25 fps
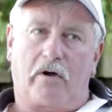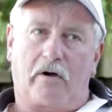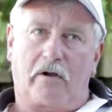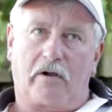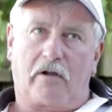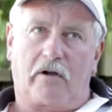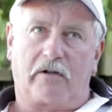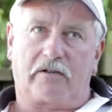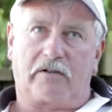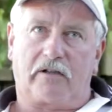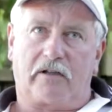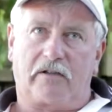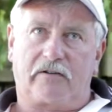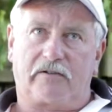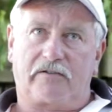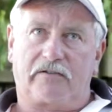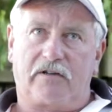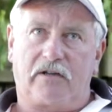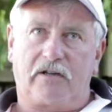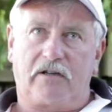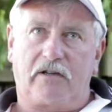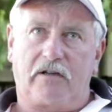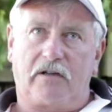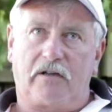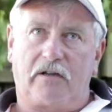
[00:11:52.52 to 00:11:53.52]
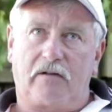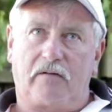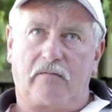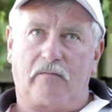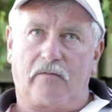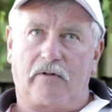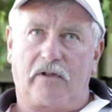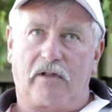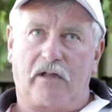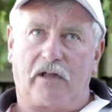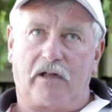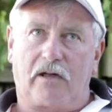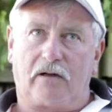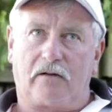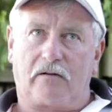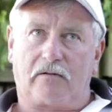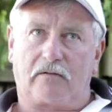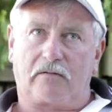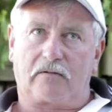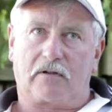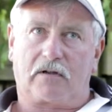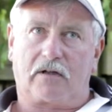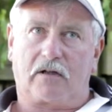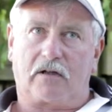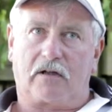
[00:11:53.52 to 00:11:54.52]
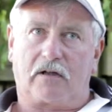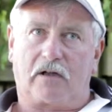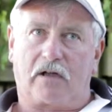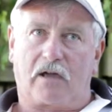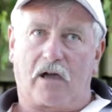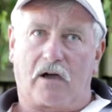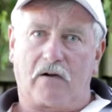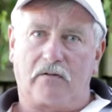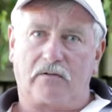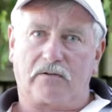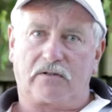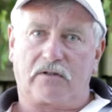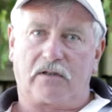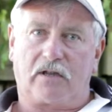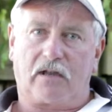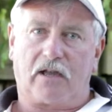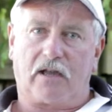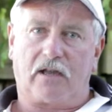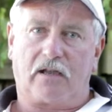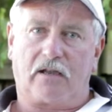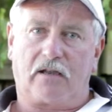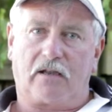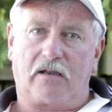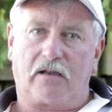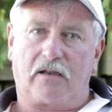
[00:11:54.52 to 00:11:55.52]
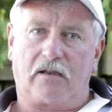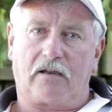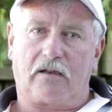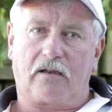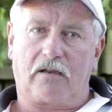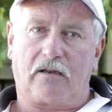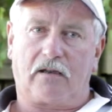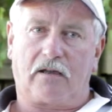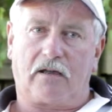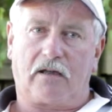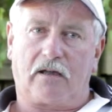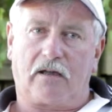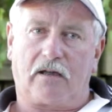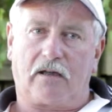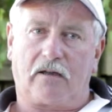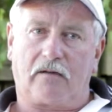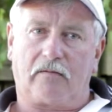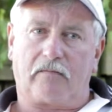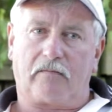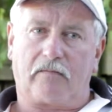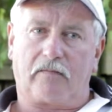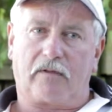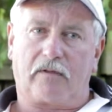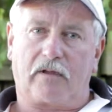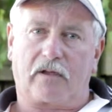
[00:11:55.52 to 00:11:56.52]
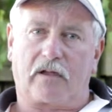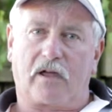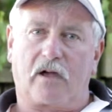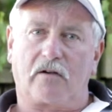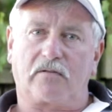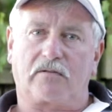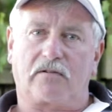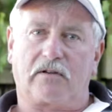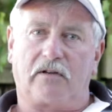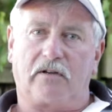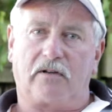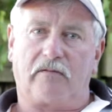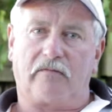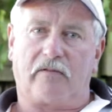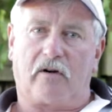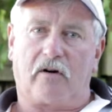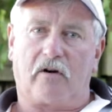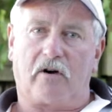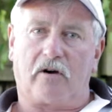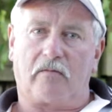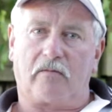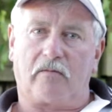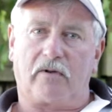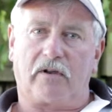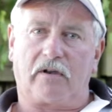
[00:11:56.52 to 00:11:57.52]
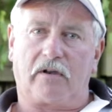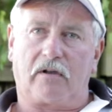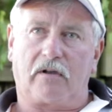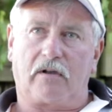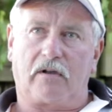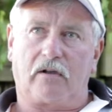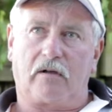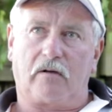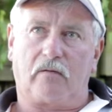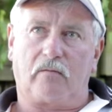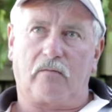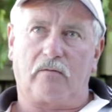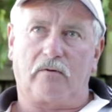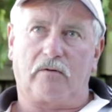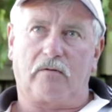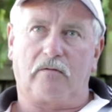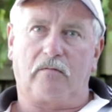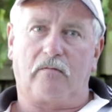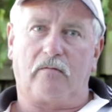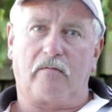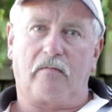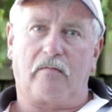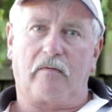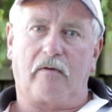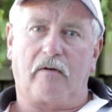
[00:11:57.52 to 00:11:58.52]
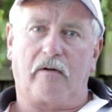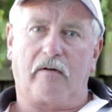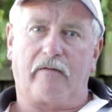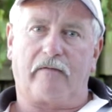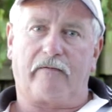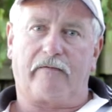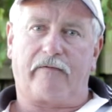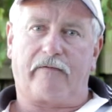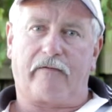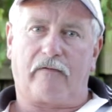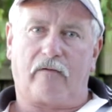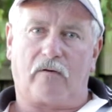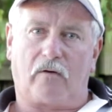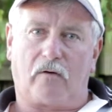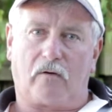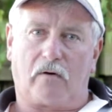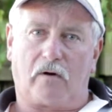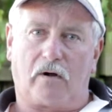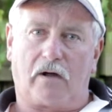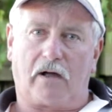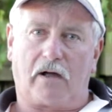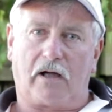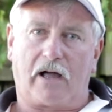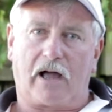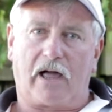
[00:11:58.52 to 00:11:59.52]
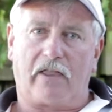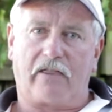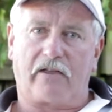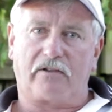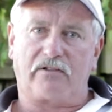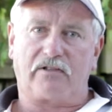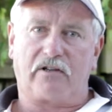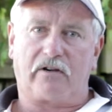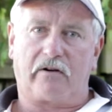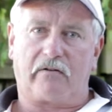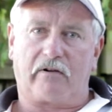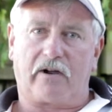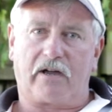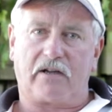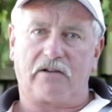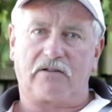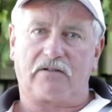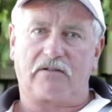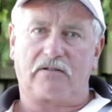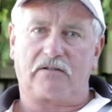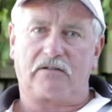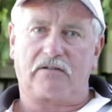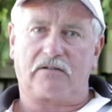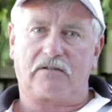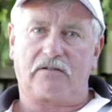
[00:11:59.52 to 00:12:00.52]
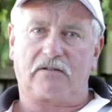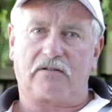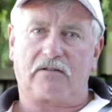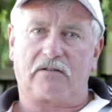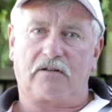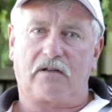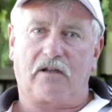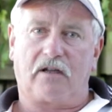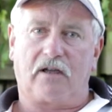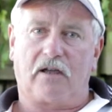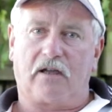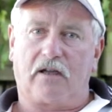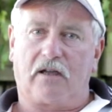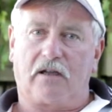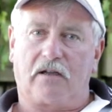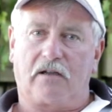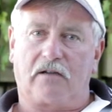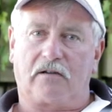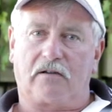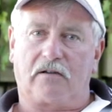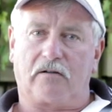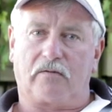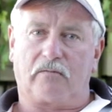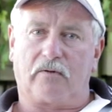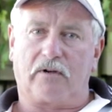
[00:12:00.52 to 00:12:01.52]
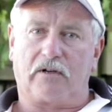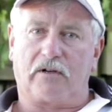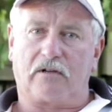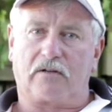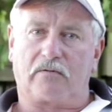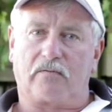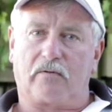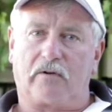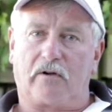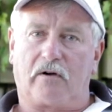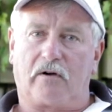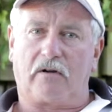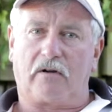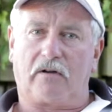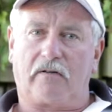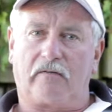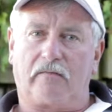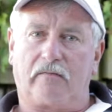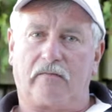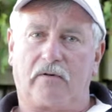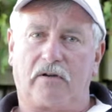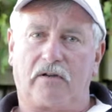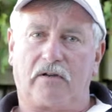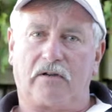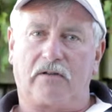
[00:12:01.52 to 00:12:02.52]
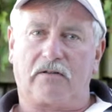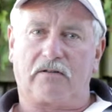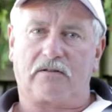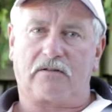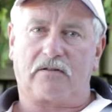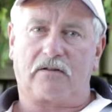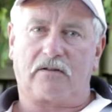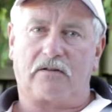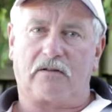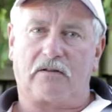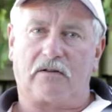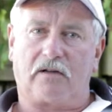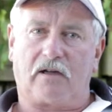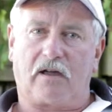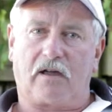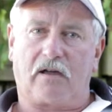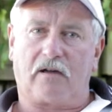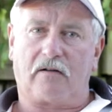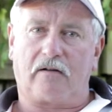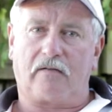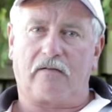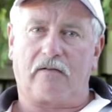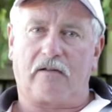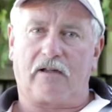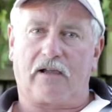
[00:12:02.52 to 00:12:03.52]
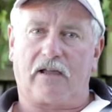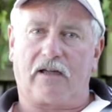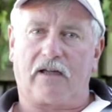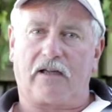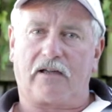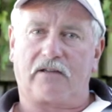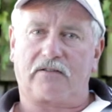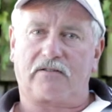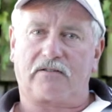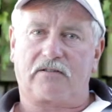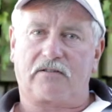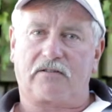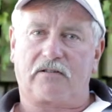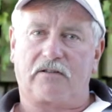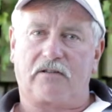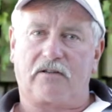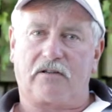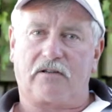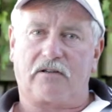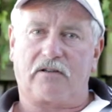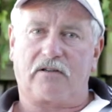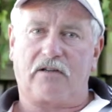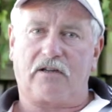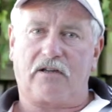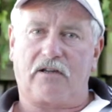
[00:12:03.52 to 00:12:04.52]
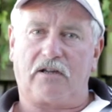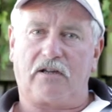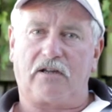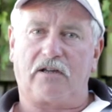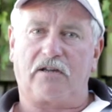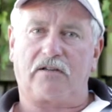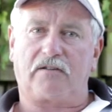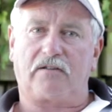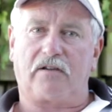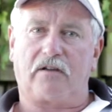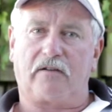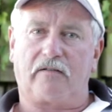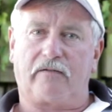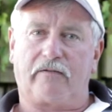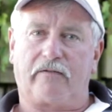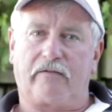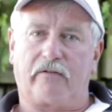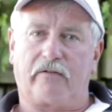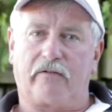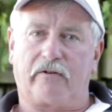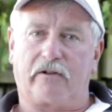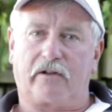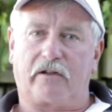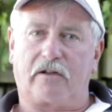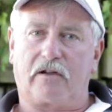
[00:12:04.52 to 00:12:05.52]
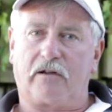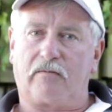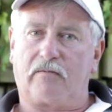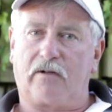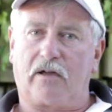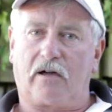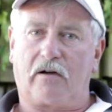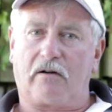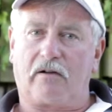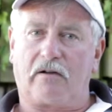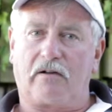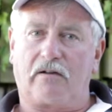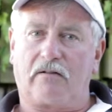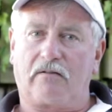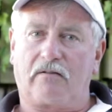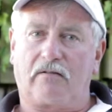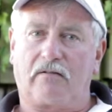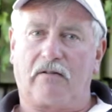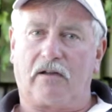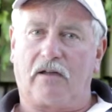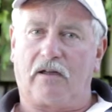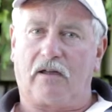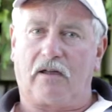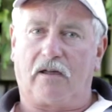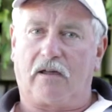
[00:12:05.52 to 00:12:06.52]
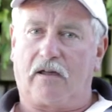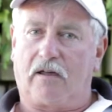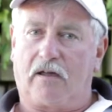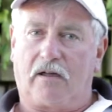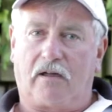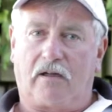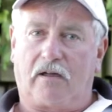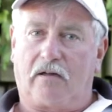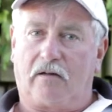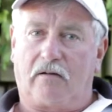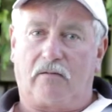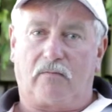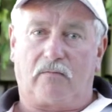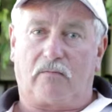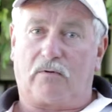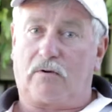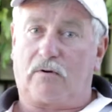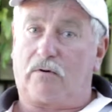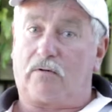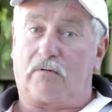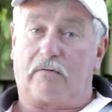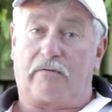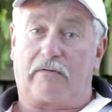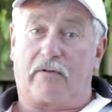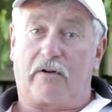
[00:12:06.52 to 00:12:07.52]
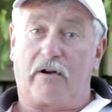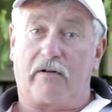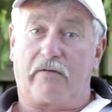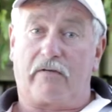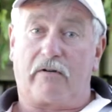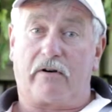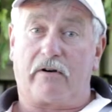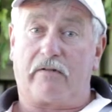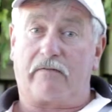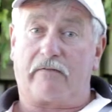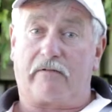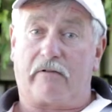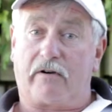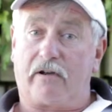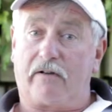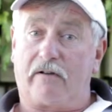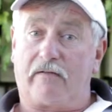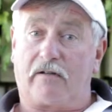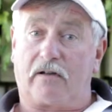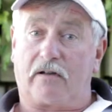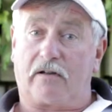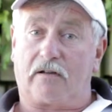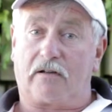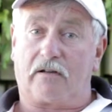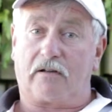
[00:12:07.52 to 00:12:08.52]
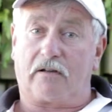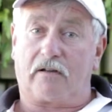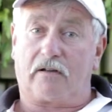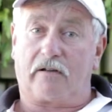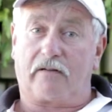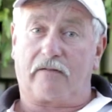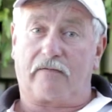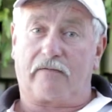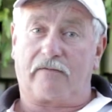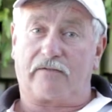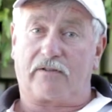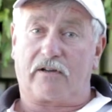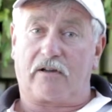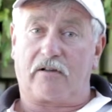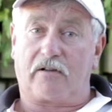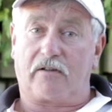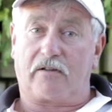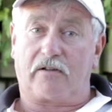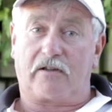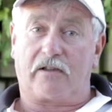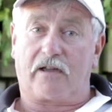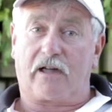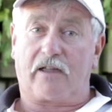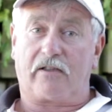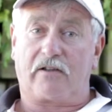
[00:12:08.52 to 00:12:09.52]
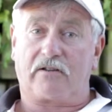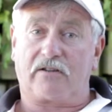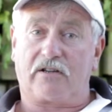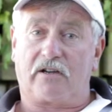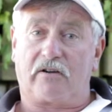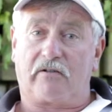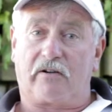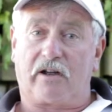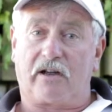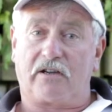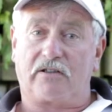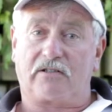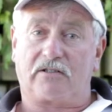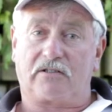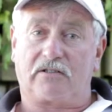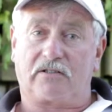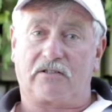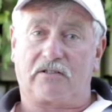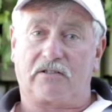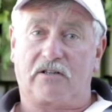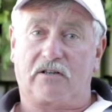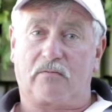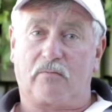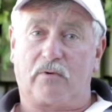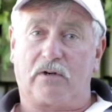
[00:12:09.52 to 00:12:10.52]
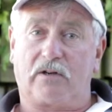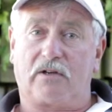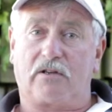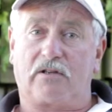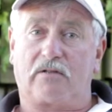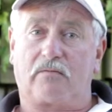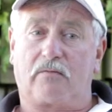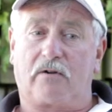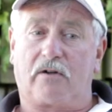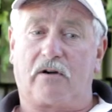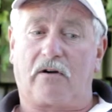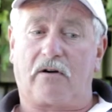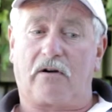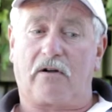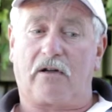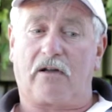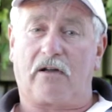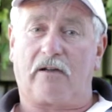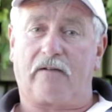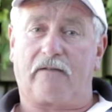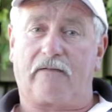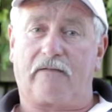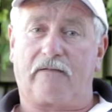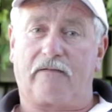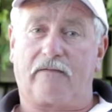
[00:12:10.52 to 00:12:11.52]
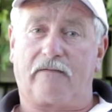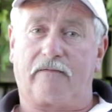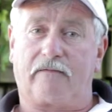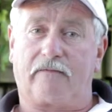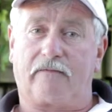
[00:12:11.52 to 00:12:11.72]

I'd like to see with our coast and the coastal environment would, for other generations to witness what have witnessed over the last 30 years, for it to keep going, well, forever and forever, so that other generations can witness what I have.